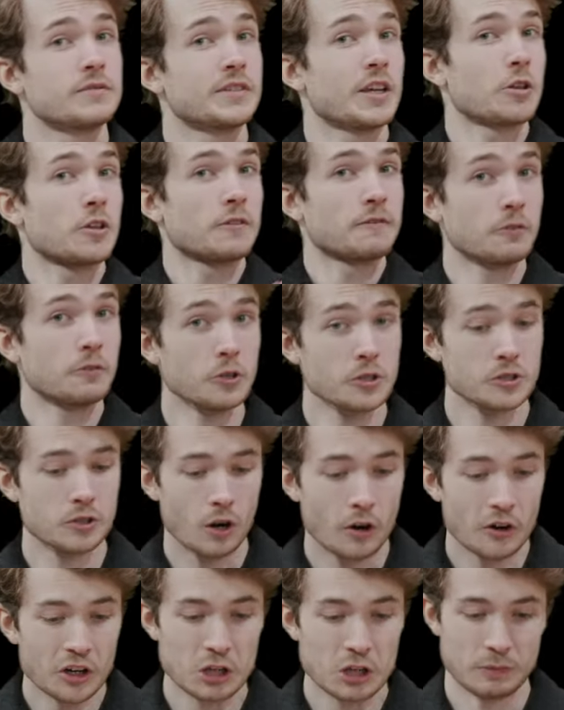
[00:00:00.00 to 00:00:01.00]
Now, the first
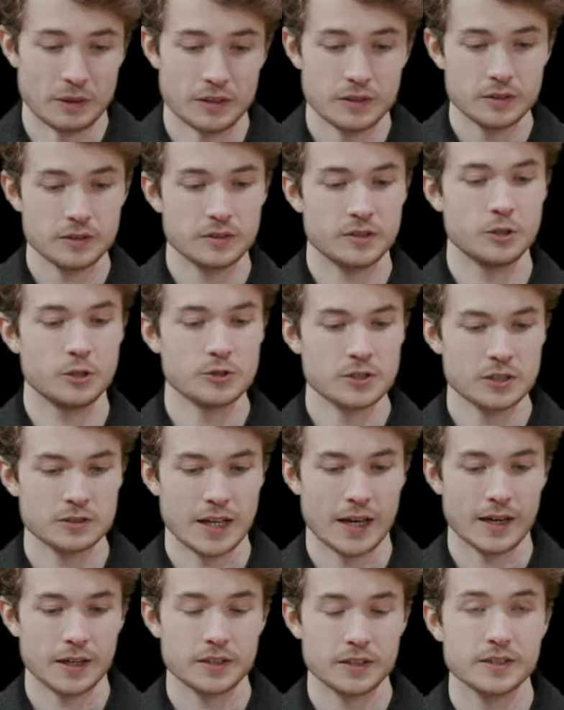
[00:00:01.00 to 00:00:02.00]
argument to
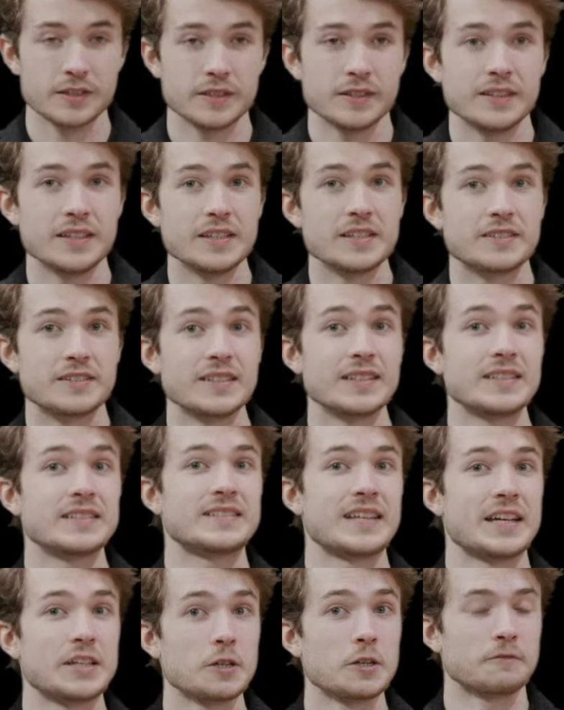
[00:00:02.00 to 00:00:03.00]
select is the
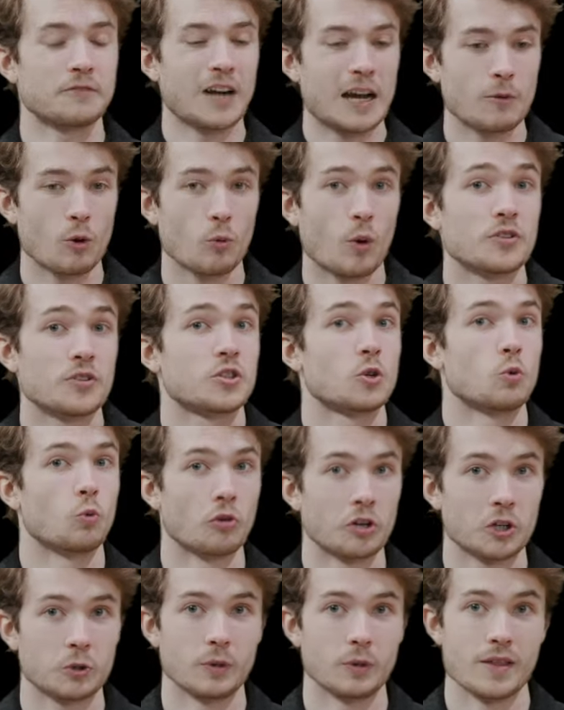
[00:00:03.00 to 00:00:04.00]
data frame we want to
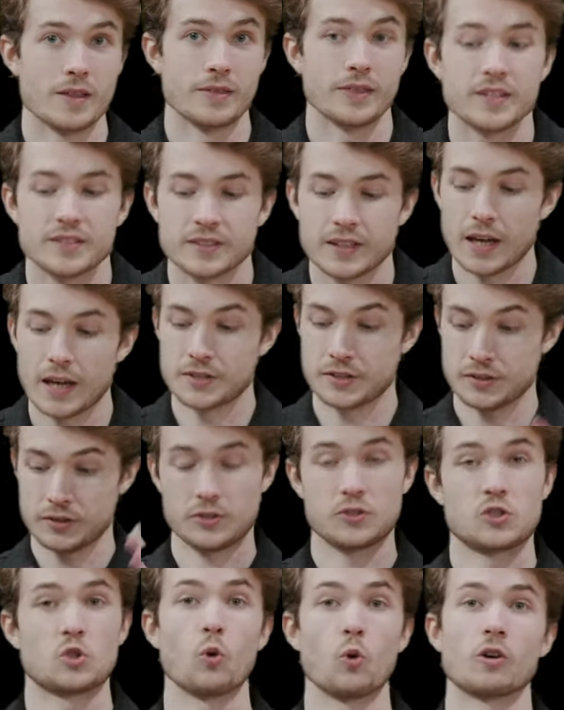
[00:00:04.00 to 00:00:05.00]
work with, in this case,
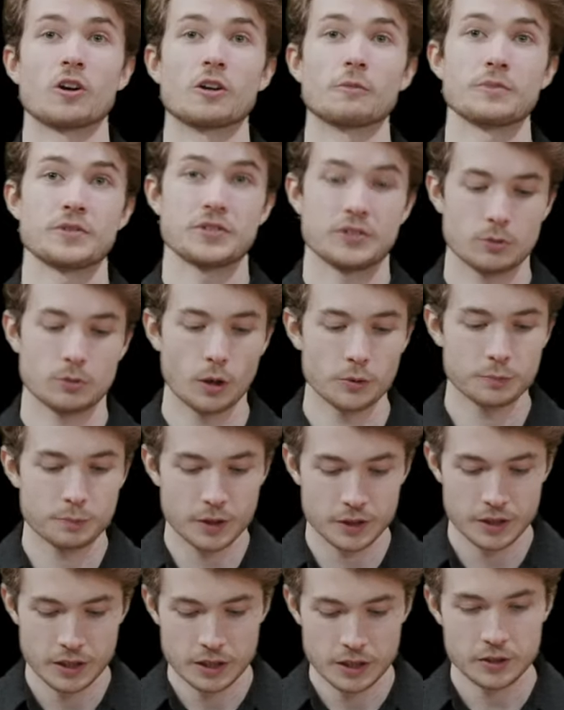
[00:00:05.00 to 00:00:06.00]
storms. So I'll
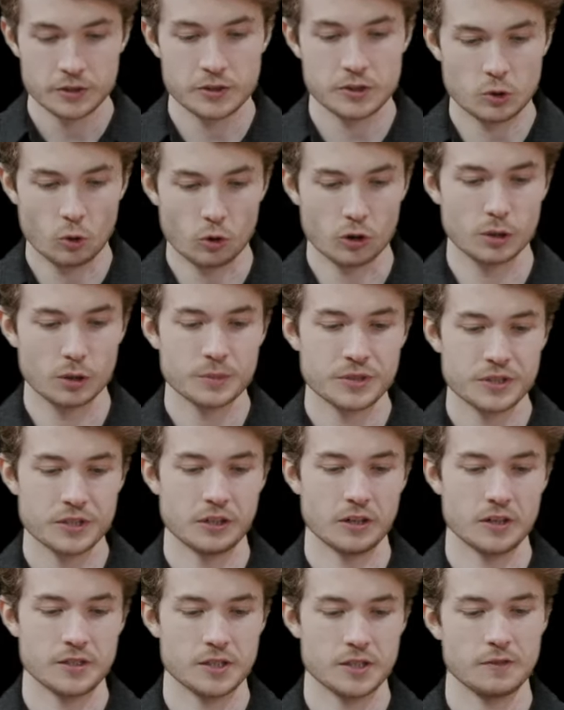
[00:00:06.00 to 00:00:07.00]
put storms
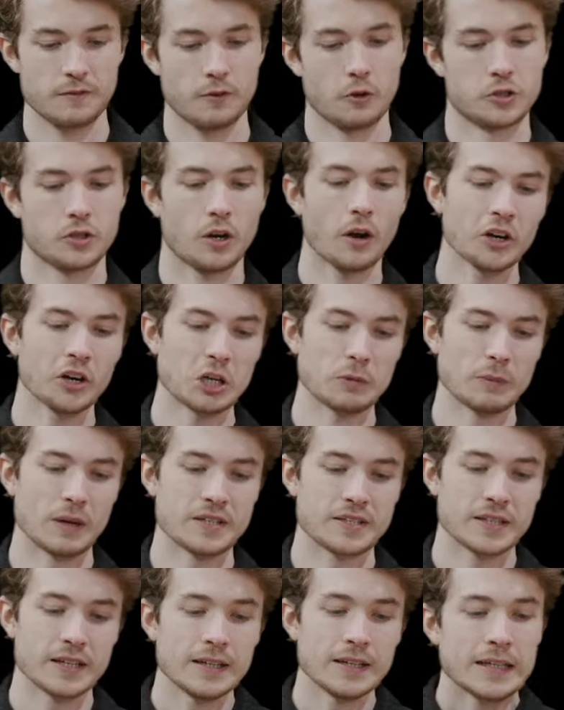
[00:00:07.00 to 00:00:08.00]
here as the first
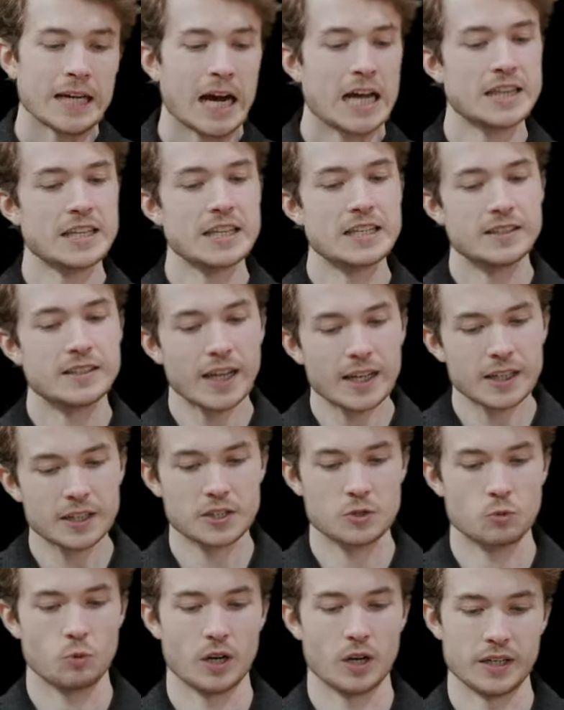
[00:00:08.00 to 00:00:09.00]
argument. And the
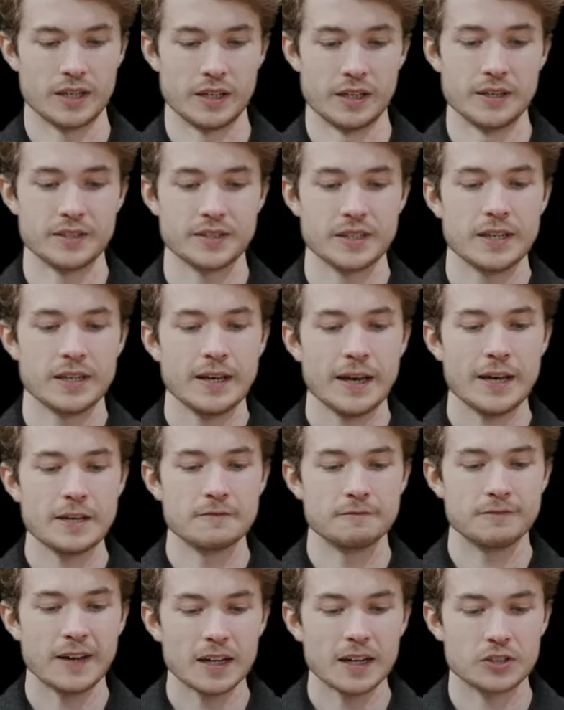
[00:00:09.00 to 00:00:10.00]
next one is
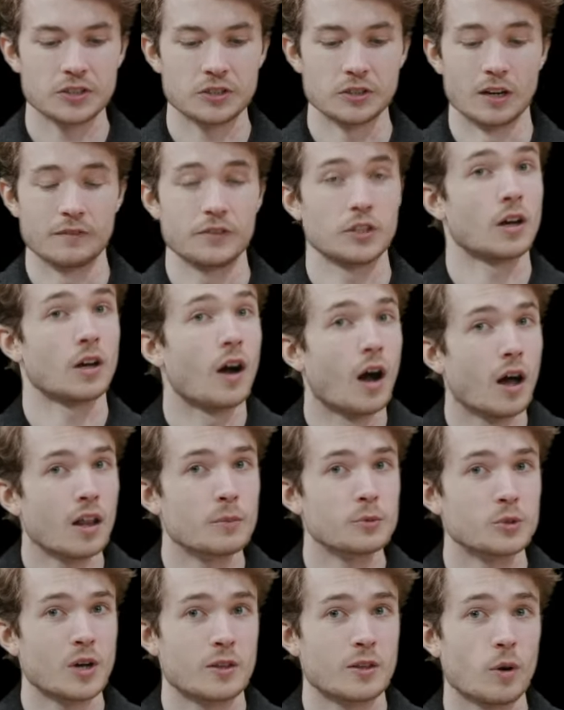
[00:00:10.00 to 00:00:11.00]
a vector of the
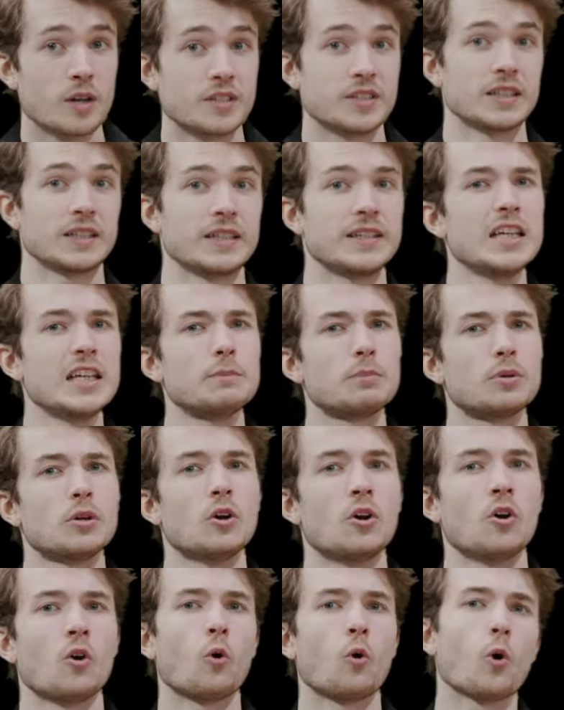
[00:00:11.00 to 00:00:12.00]
columns we either want to keep
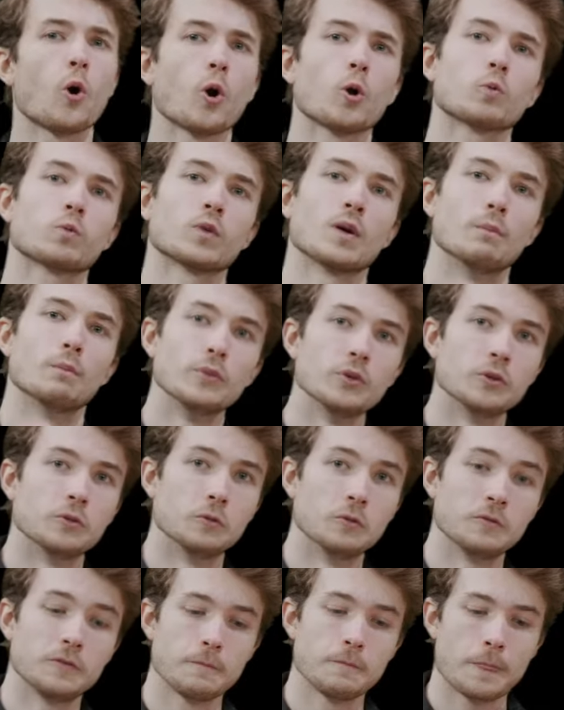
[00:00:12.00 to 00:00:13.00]
or
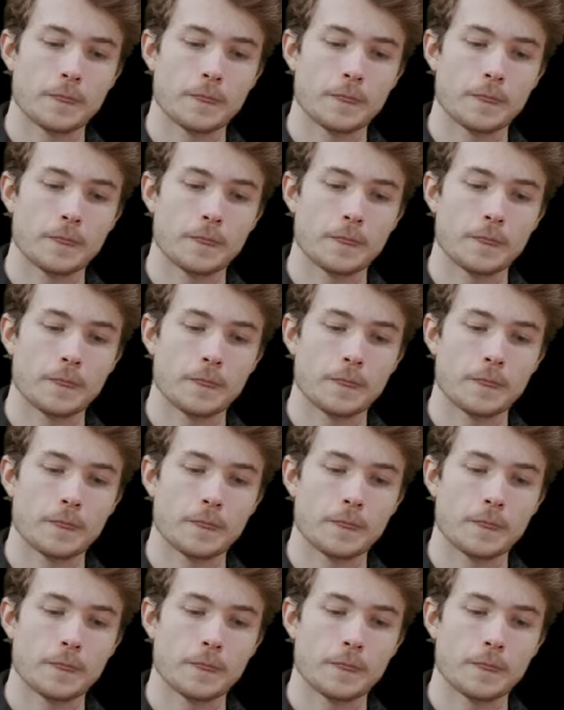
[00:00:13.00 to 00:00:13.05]
remove.